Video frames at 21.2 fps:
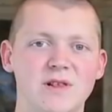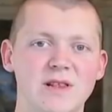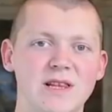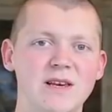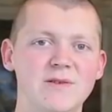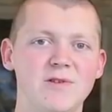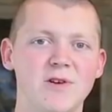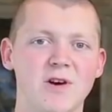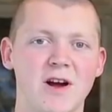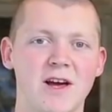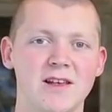you
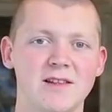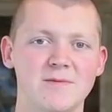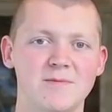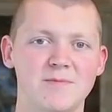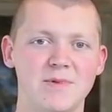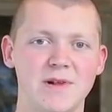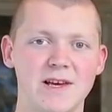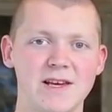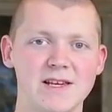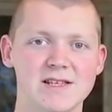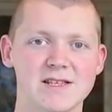leave your head in
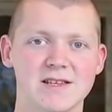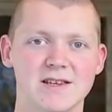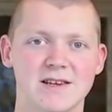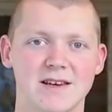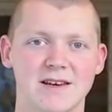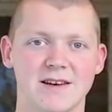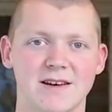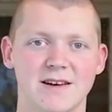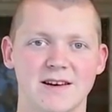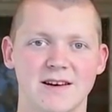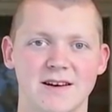place
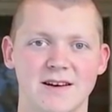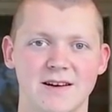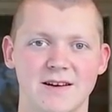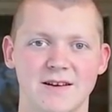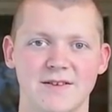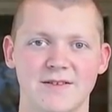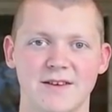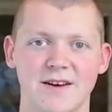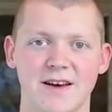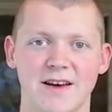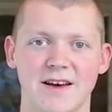
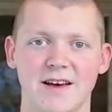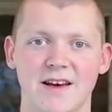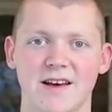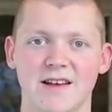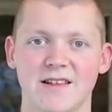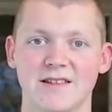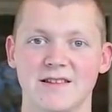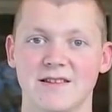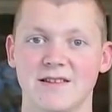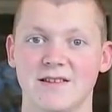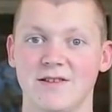uh,
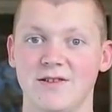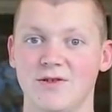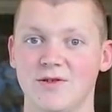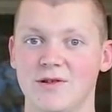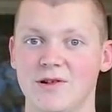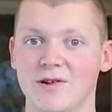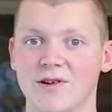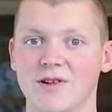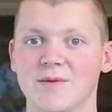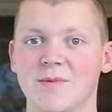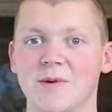and you
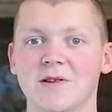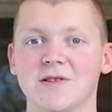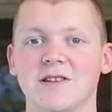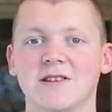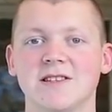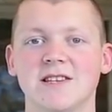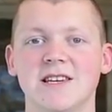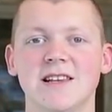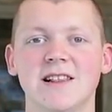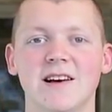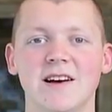learned about the
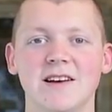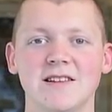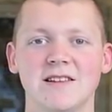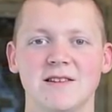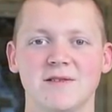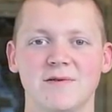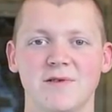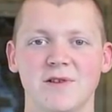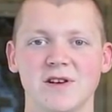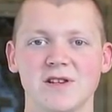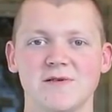T-line in
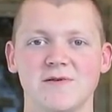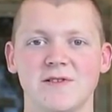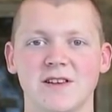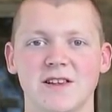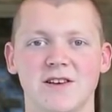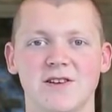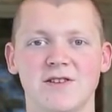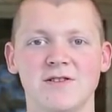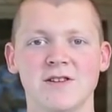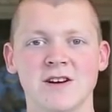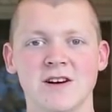the first
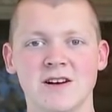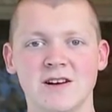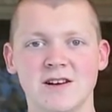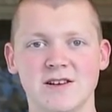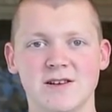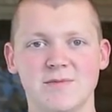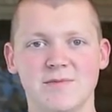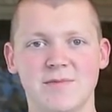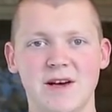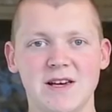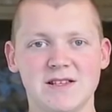video.
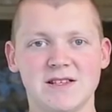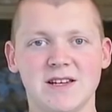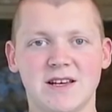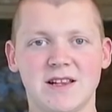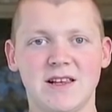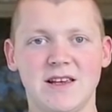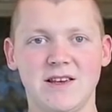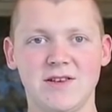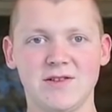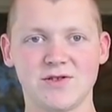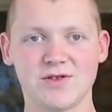
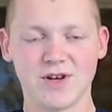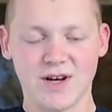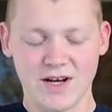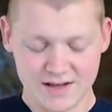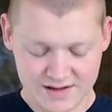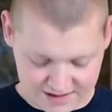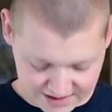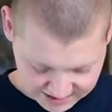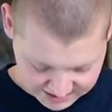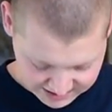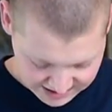Basically you try
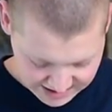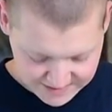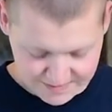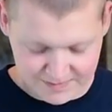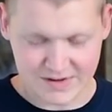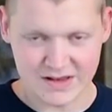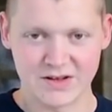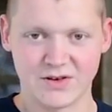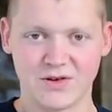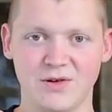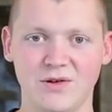to
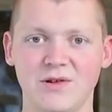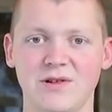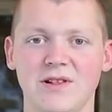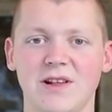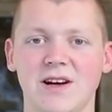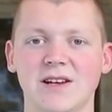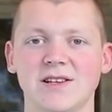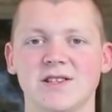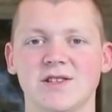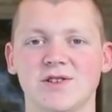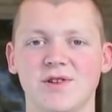keep the whole
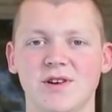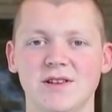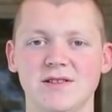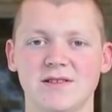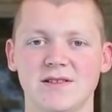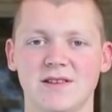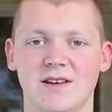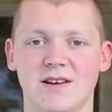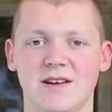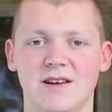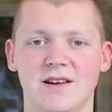line straight
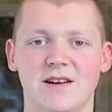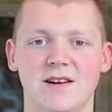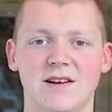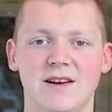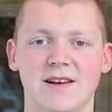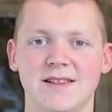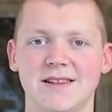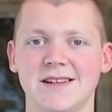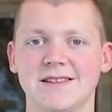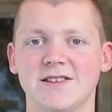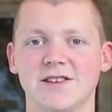uh,
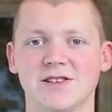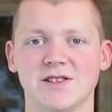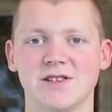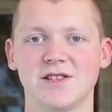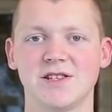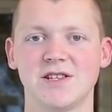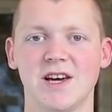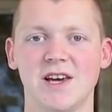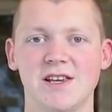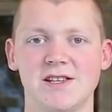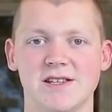and that
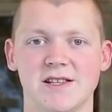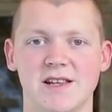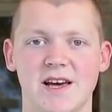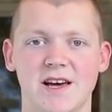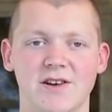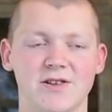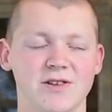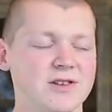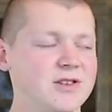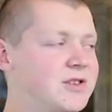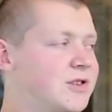doesn't change in
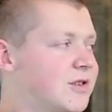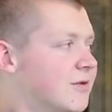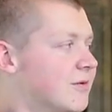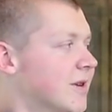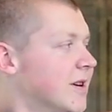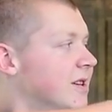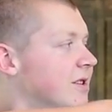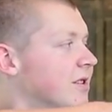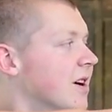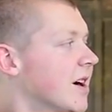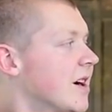anchor. So when you